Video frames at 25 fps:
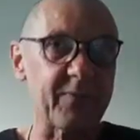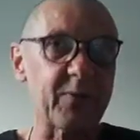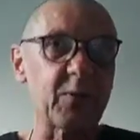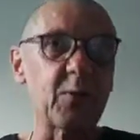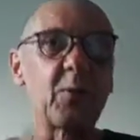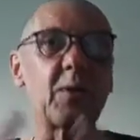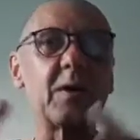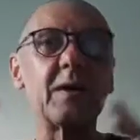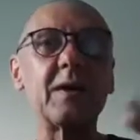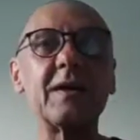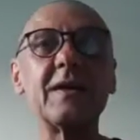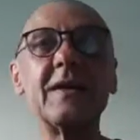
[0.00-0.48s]
You
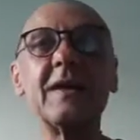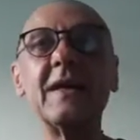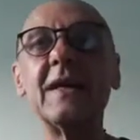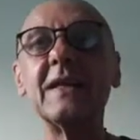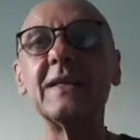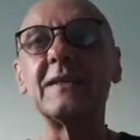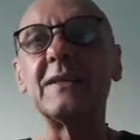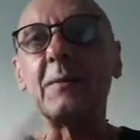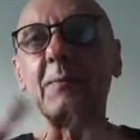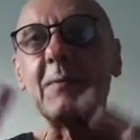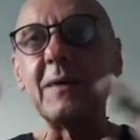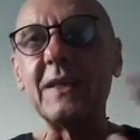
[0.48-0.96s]
want
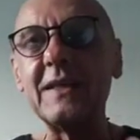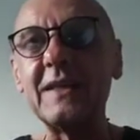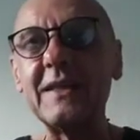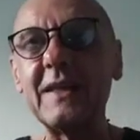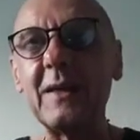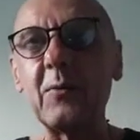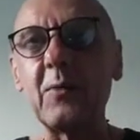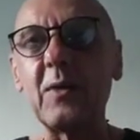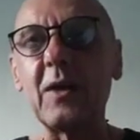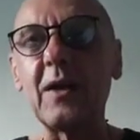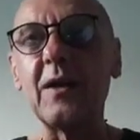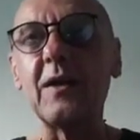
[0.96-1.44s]
somebody that
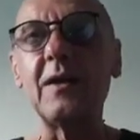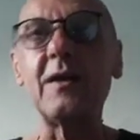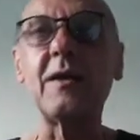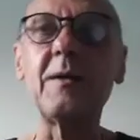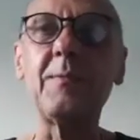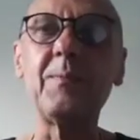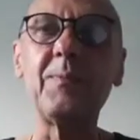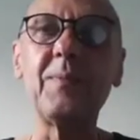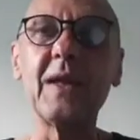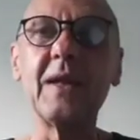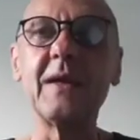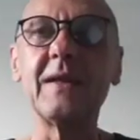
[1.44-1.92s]

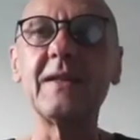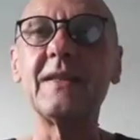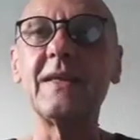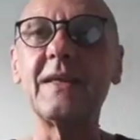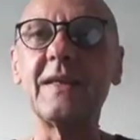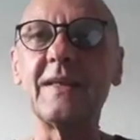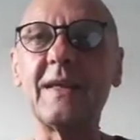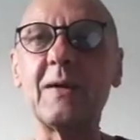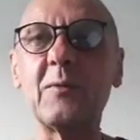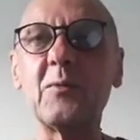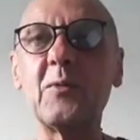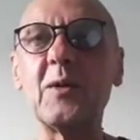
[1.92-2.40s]

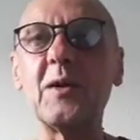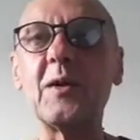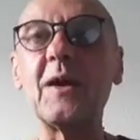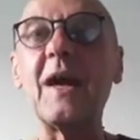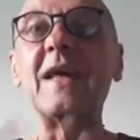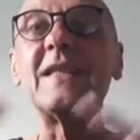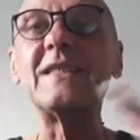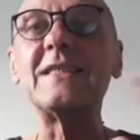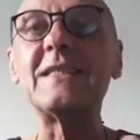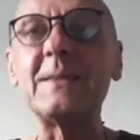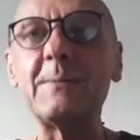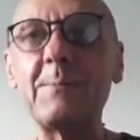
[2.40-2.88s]
will
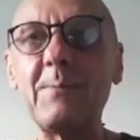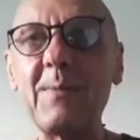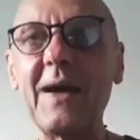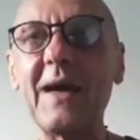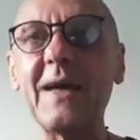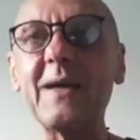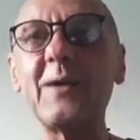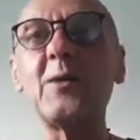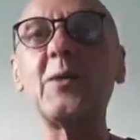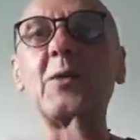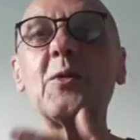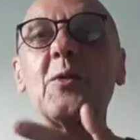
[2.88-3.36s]

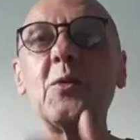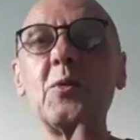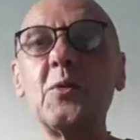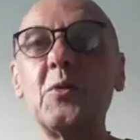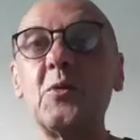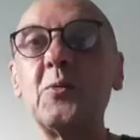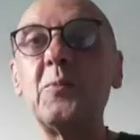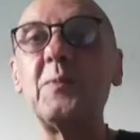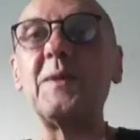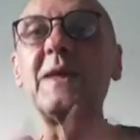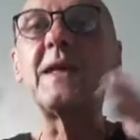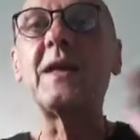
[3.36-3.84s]
inspire you
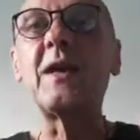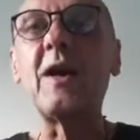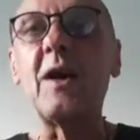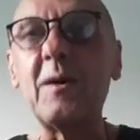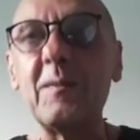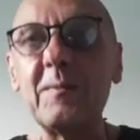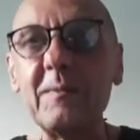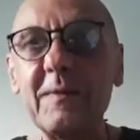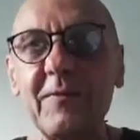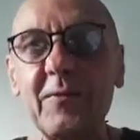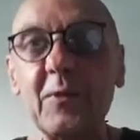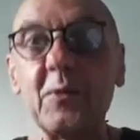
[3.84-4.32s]
to
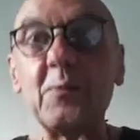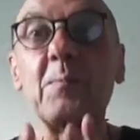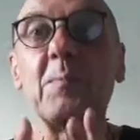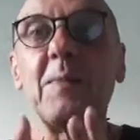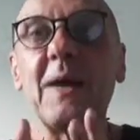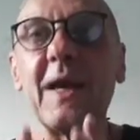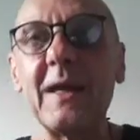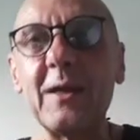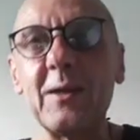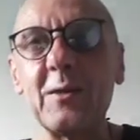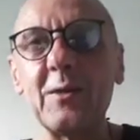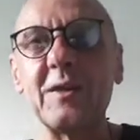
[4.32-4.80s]
become even
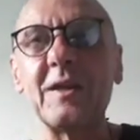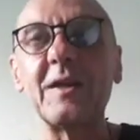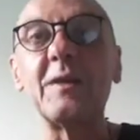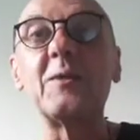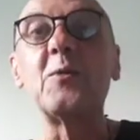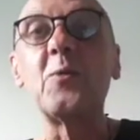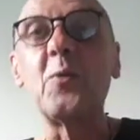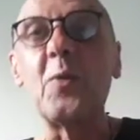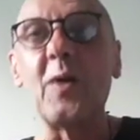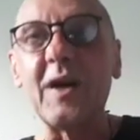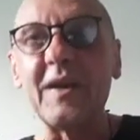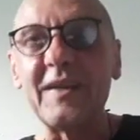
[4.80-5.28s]
better than
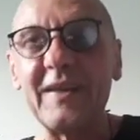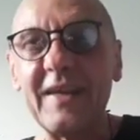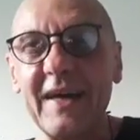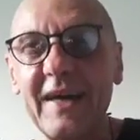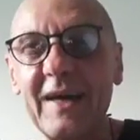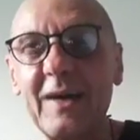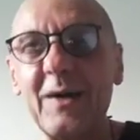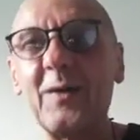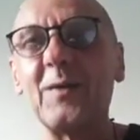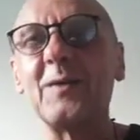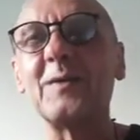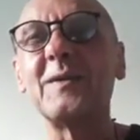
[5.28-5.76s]
you are
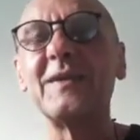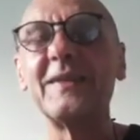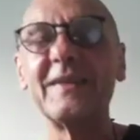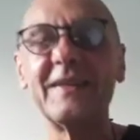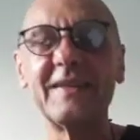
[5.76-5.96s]
now.